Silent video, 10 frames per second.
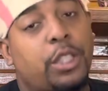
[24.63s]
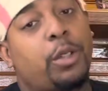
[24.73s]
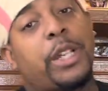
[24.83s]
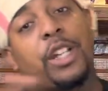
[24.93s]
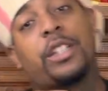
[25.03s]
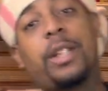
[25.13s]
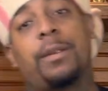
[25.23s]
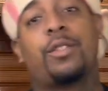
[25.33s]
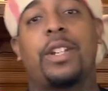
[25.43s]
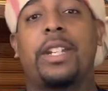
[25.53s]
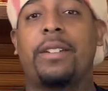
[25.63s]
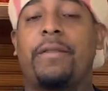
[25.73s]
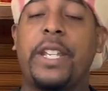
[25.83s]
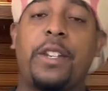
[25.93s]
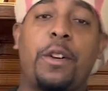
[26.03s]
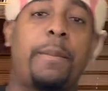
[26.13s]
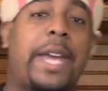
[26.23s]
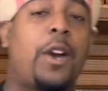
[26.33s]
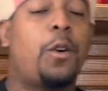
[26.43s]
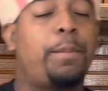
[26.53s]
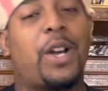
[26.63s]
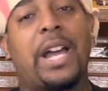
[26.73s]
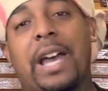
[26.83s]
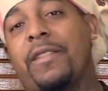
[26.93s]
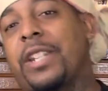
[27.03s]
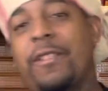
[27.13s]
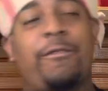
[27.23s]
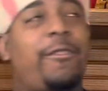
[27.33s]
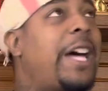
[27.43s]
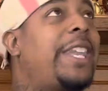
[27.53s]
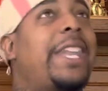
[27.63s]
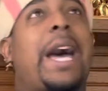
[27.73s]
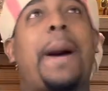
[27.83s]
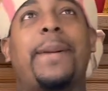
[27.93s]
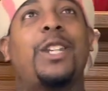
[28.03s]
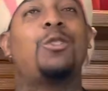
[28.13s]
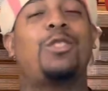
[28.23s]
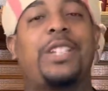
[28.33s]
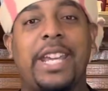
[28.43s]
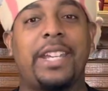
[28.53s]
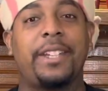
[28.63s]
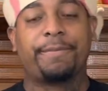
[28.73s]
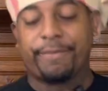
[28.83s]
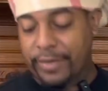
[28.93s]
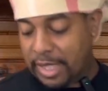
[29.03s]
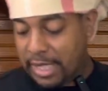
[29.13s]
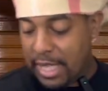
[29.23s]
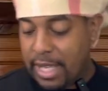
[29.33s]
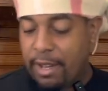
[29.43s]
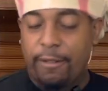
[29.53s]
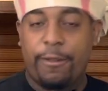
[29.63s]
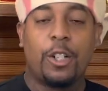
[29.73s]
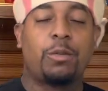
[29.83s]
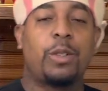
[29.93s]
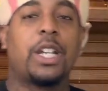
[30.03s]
So we're gonna jump straight in the video, man. Hope y'all having a phenomenal day. First, we're